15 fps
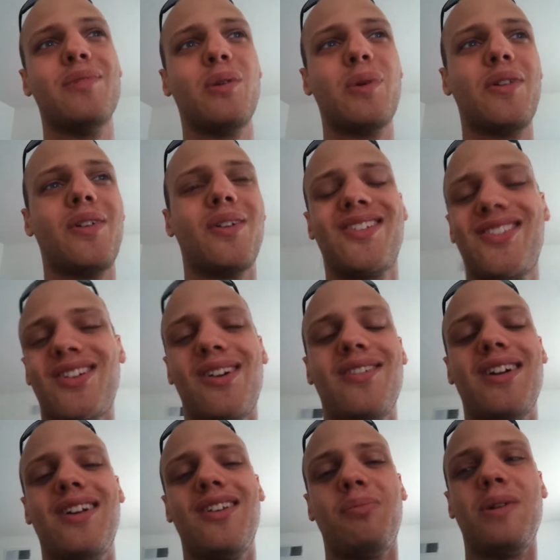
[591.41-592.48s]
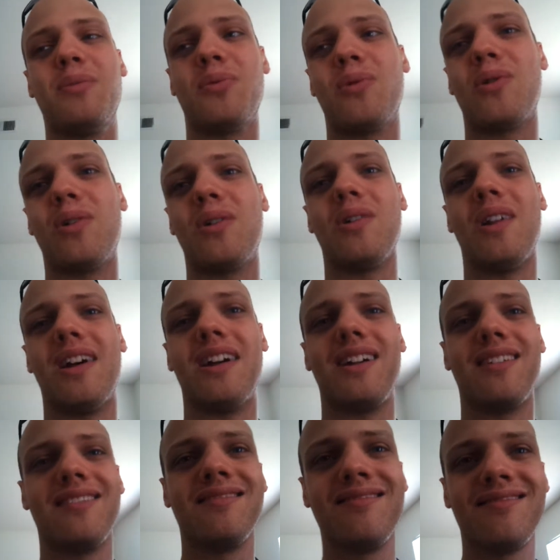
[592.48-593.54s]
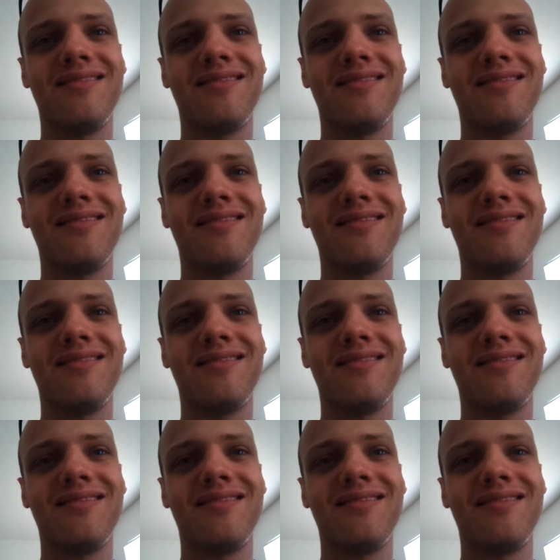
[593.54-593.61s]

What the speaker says: but when there's surveys, people are like,